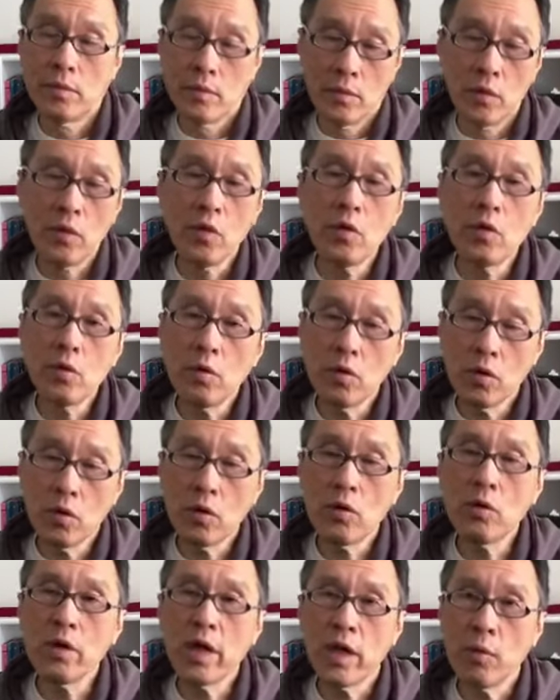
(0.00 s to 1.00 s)
You
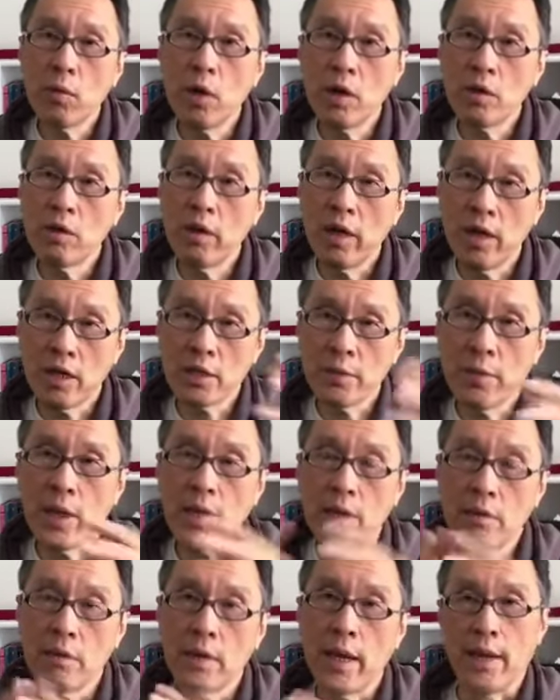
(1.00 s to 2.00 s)
get what you
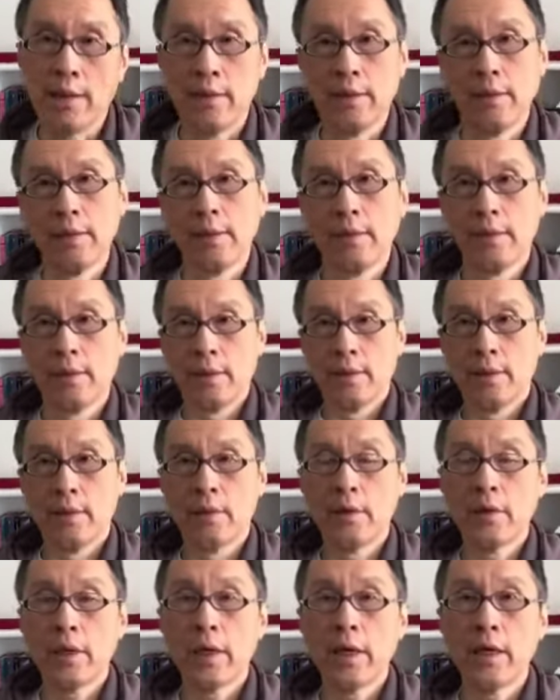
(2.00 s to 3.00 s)
expect to get.
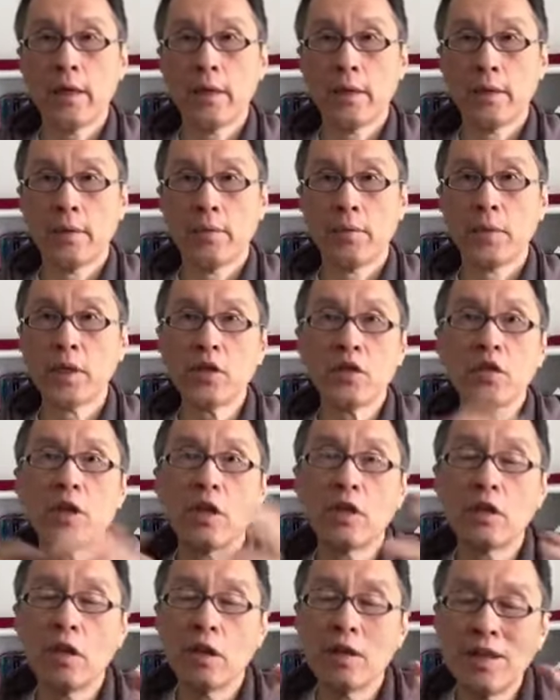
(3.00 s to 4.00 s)
Okay, because you're
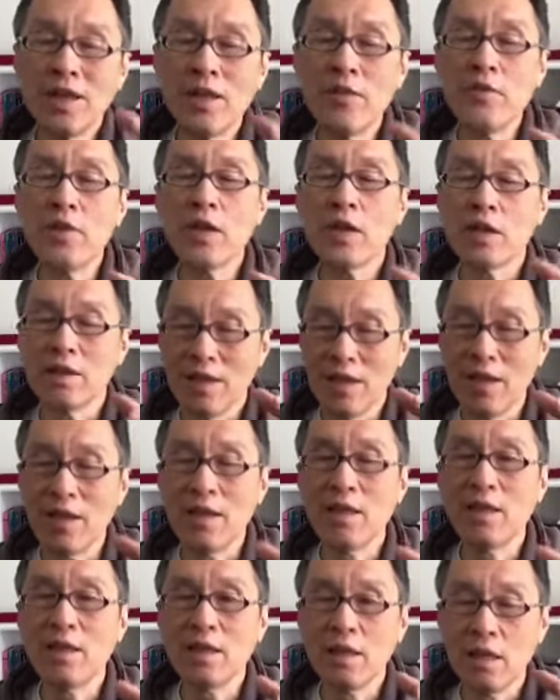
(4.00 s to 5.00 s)
not living
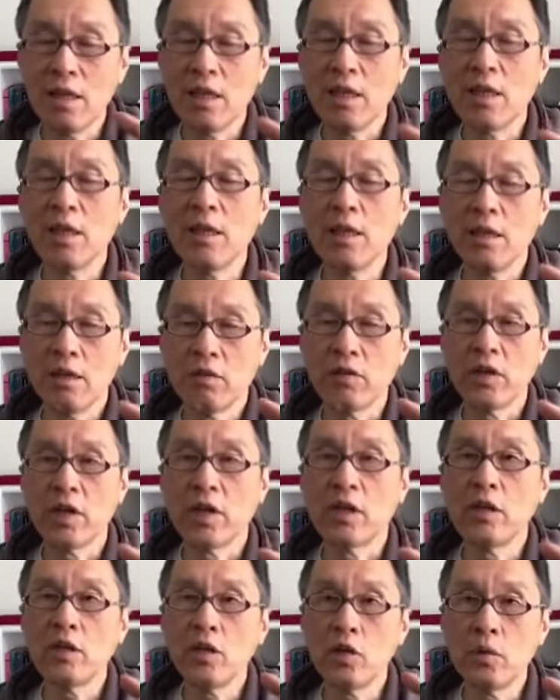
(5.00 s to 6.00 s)
in the
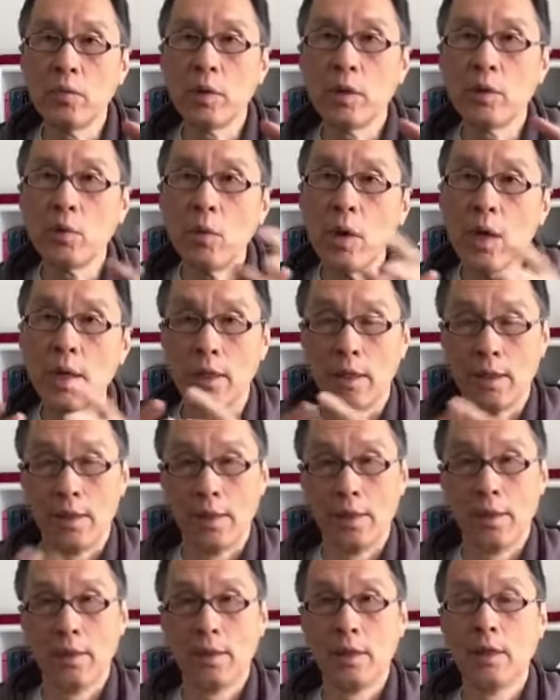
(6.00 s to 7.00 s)
real human world.
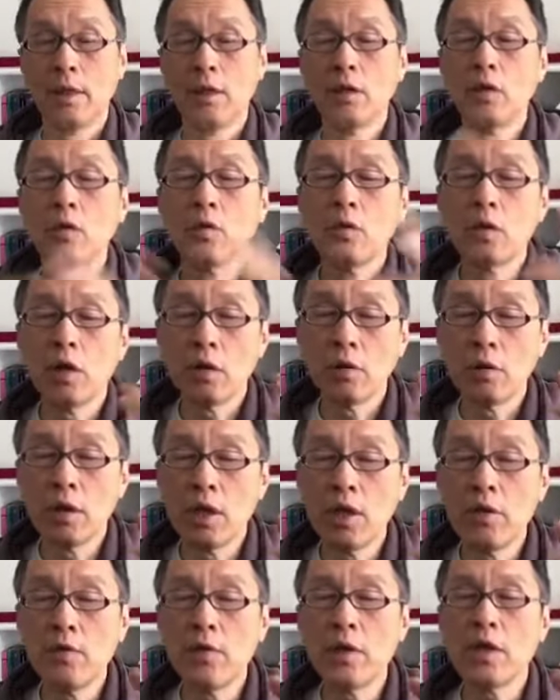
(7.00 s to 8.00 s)
You're not
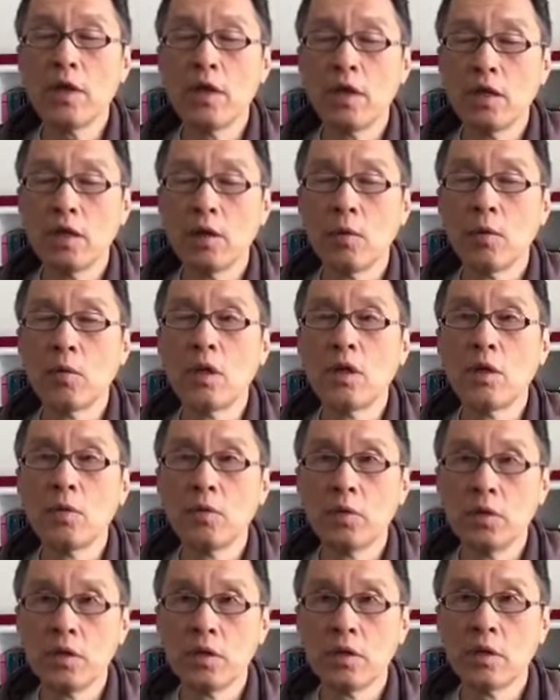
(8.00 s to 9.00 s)
living in the world
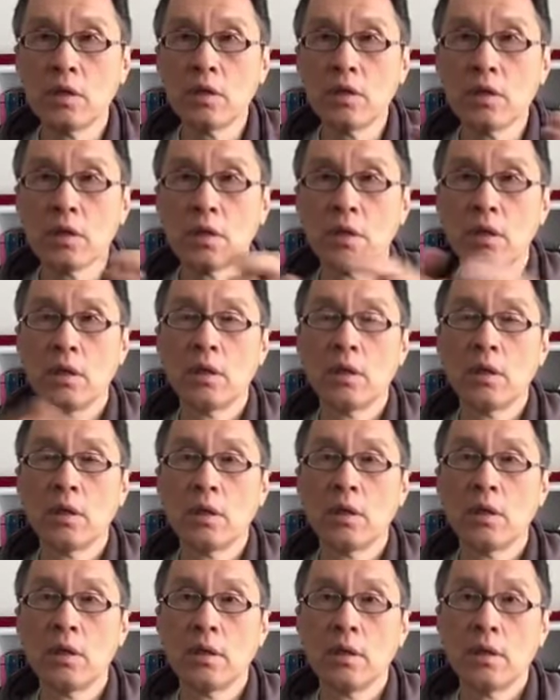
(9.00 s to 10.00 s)
which is
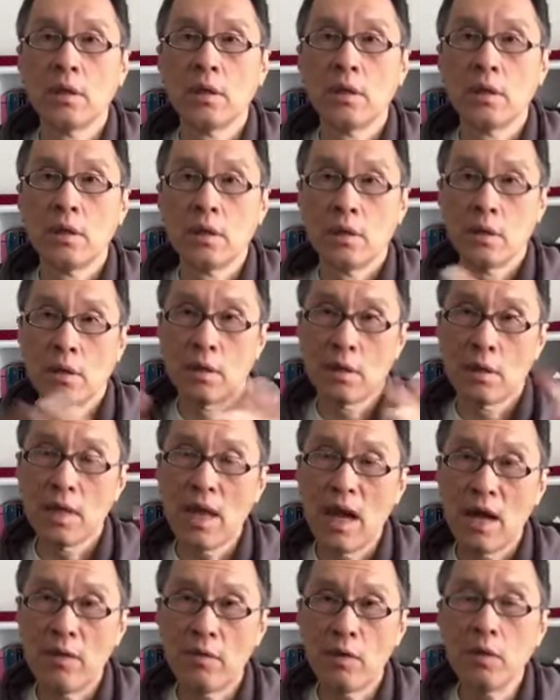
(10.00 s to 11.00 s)

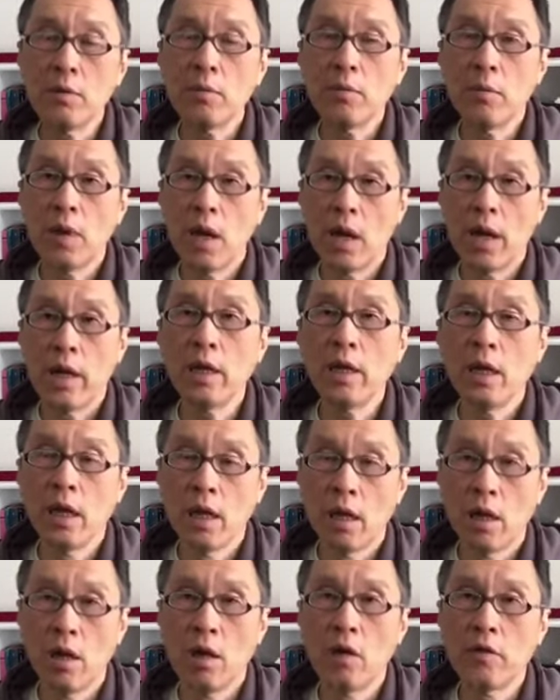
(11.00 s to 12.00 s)
governed by
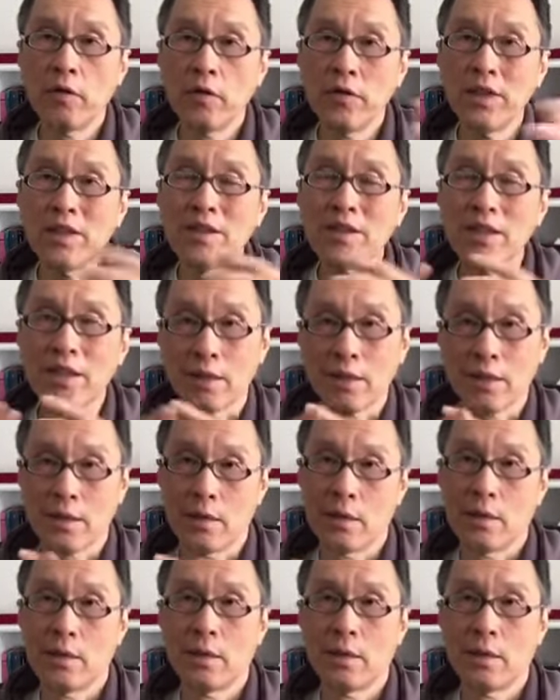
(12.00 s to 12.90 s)
law of physics.